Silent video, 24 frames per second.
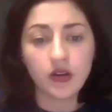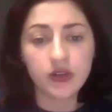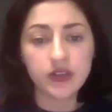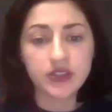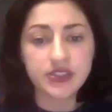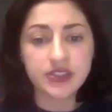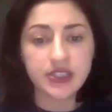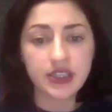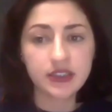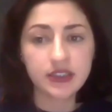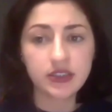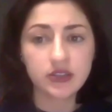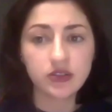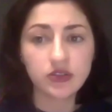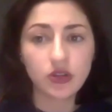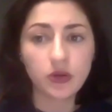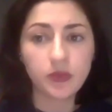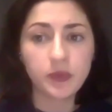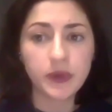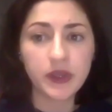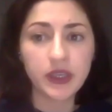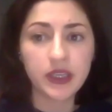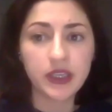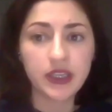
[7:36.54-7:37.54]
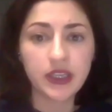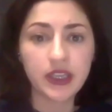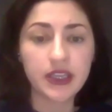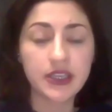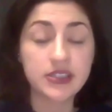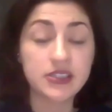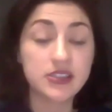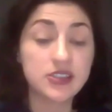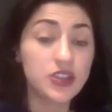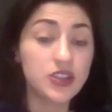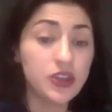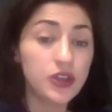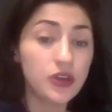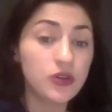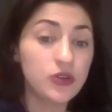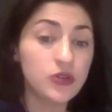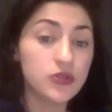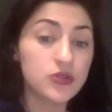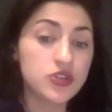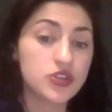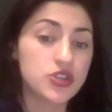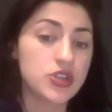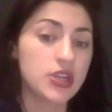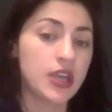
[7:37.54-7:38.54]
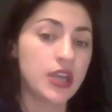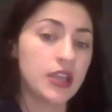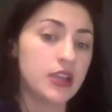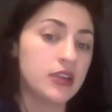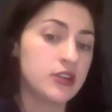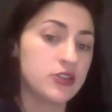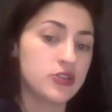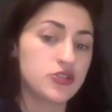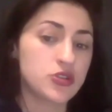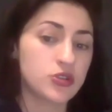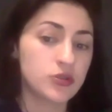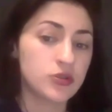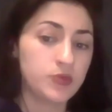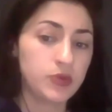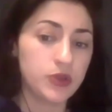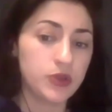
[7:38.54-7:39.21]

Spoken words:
a certain topic is huge, and it should be